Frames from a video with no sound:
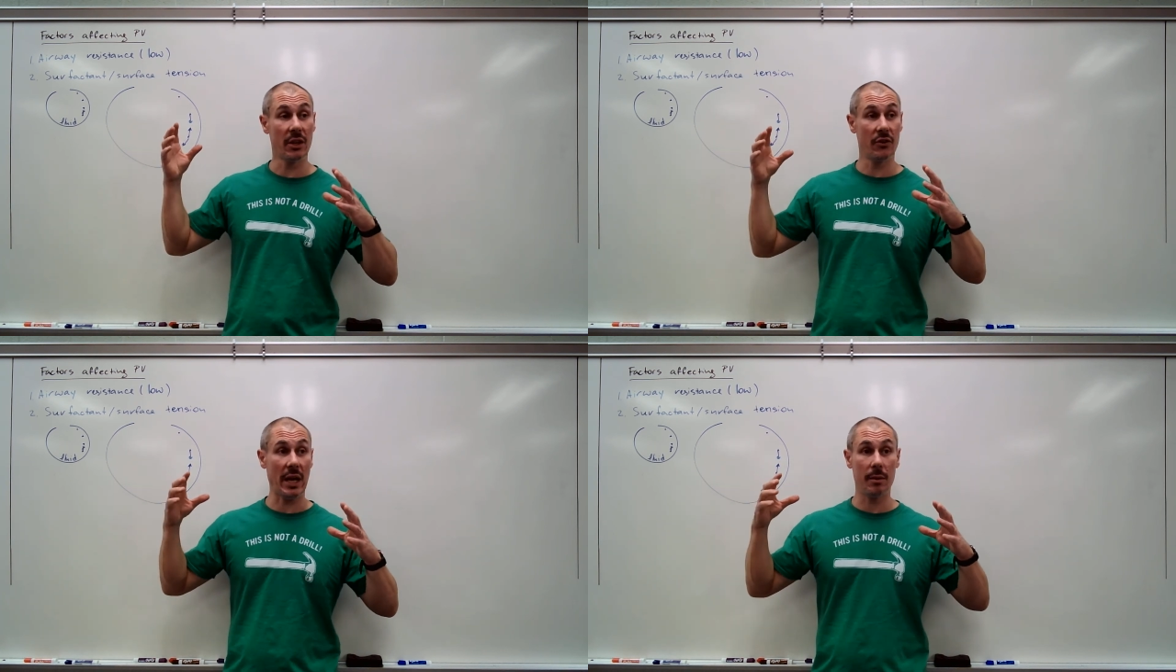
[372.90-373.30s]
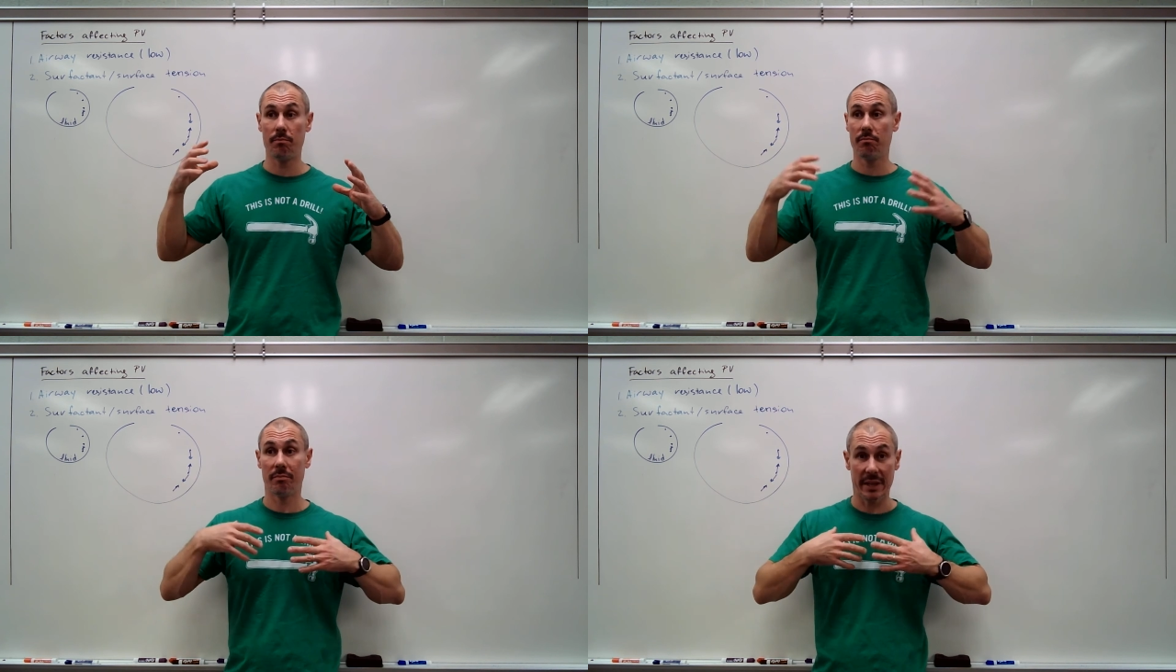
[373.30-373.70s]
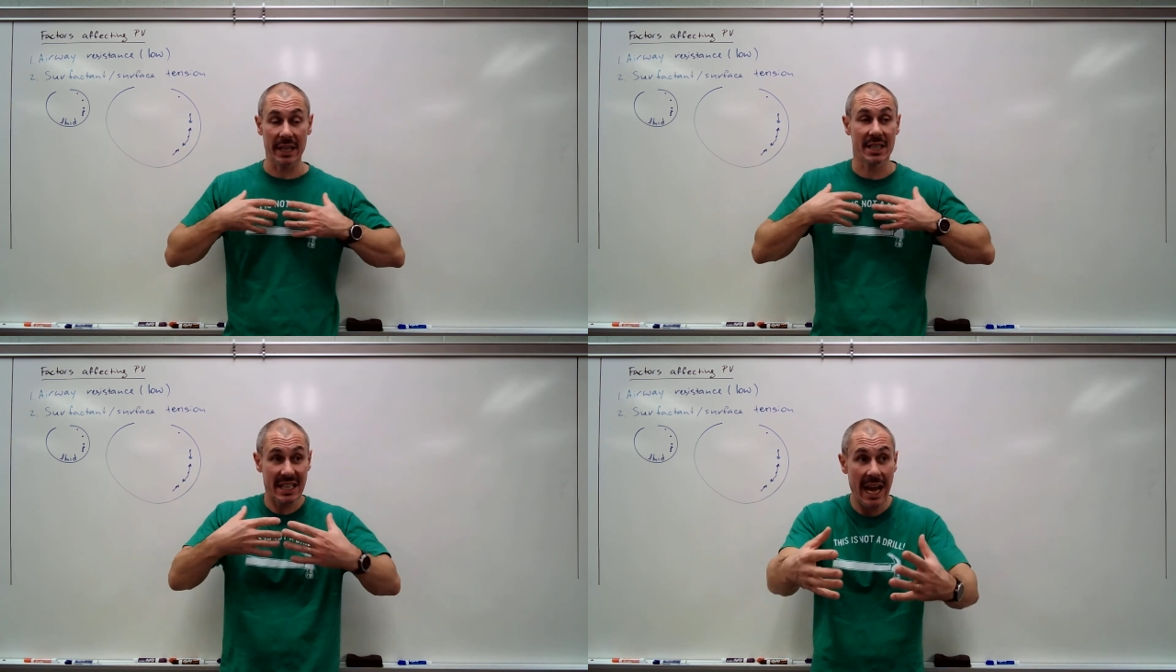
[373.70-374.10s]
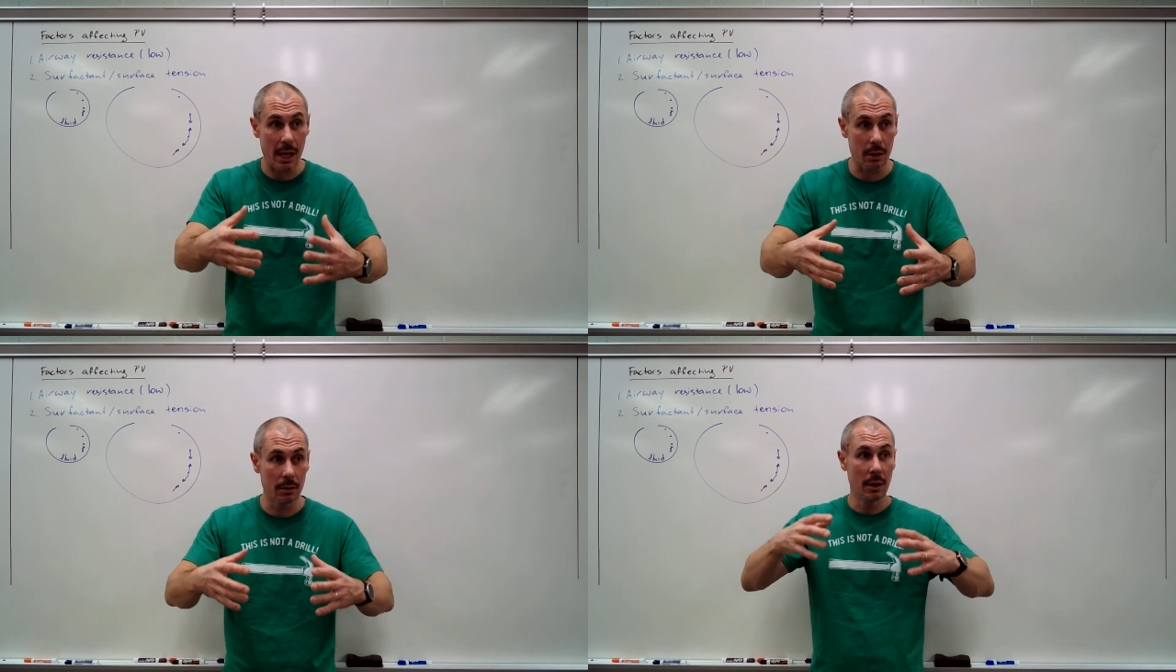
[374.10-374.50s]
they
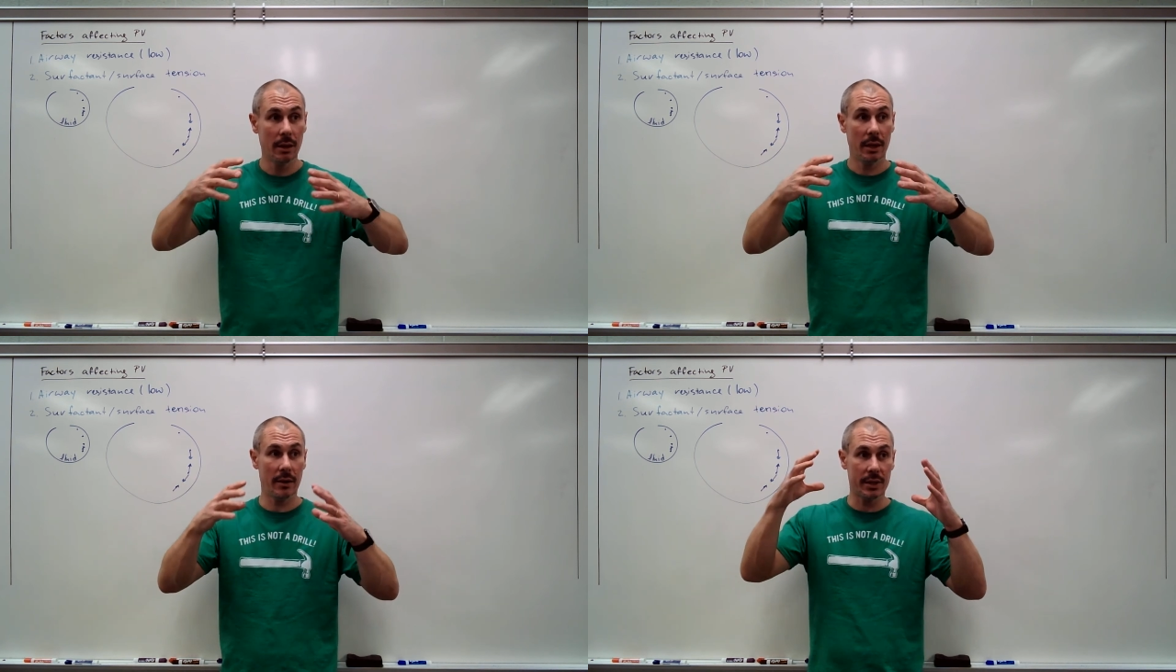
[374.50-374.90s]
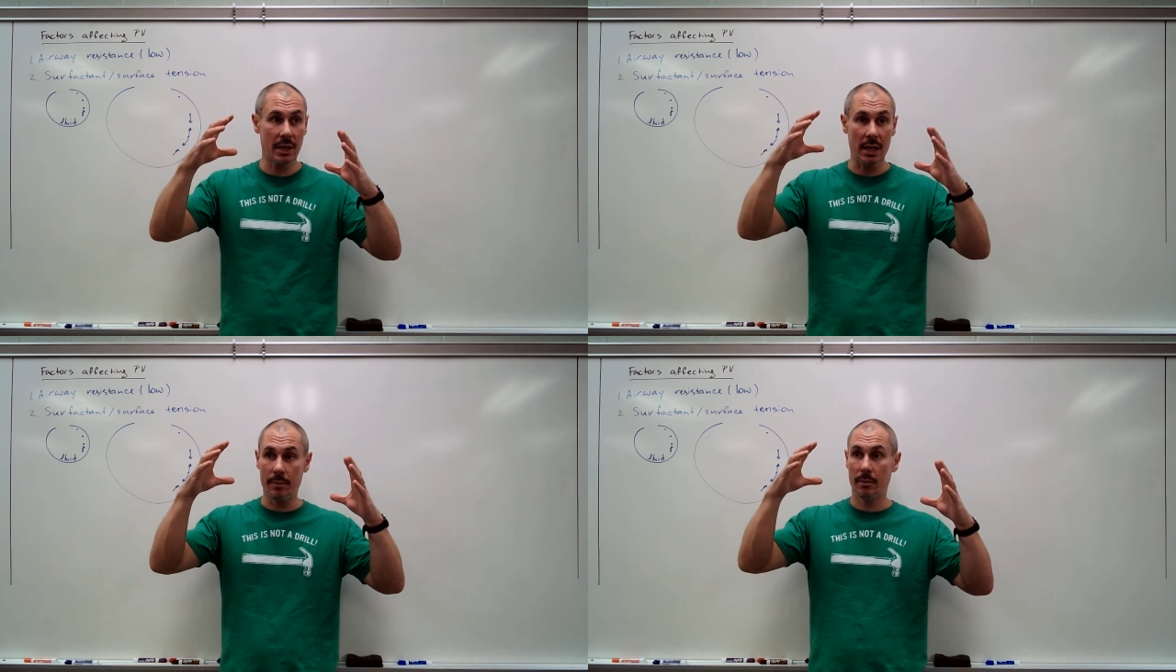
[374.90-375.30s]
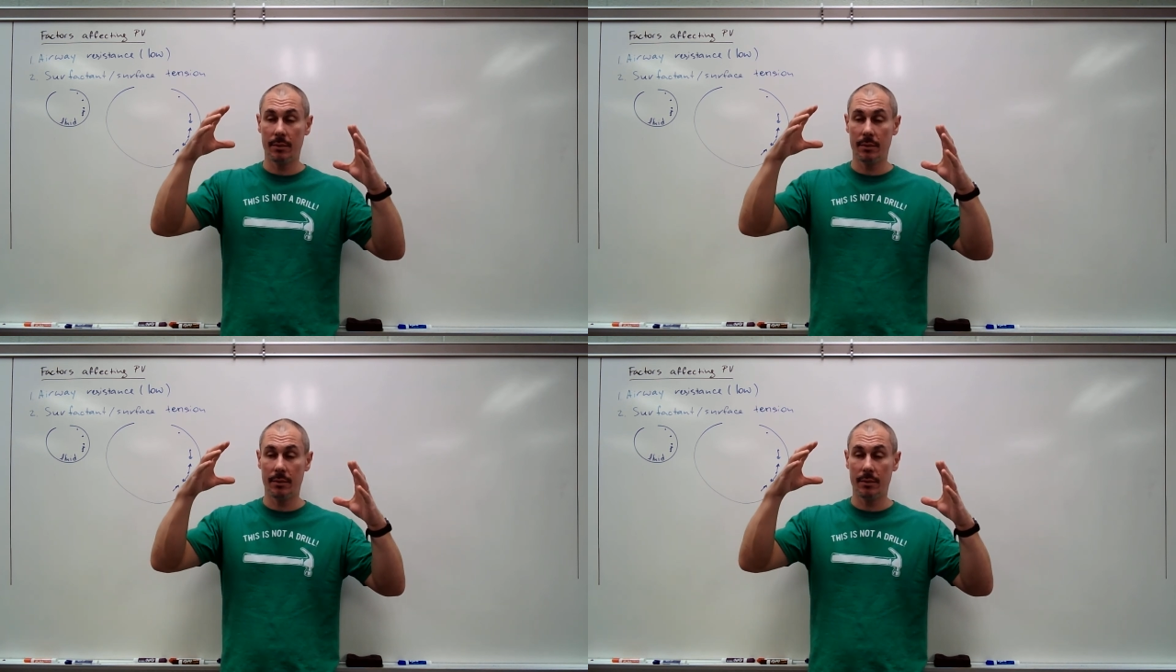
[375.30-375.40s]
exhale, every time